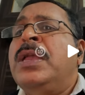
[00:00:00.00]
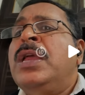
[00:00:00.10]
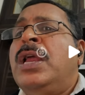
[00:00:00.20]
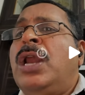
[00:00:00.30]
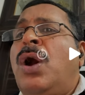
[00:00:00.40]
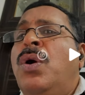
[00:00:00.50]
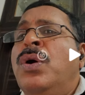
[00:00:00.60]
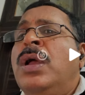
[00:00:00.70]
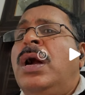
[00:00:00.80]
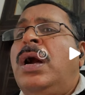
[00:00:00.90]
Now,
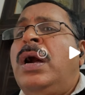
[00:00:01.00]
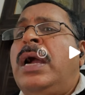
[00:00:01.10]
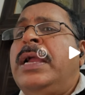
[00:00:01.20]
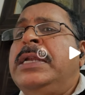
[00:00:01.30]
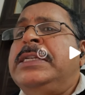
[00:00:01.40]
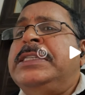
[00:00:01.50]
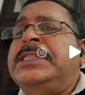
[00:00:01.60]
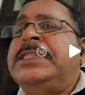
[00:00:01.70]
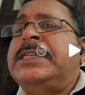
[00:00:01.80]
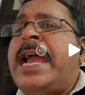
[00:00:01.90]
in
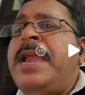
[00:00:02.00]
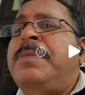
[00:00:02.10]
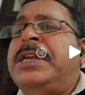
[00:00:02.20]
time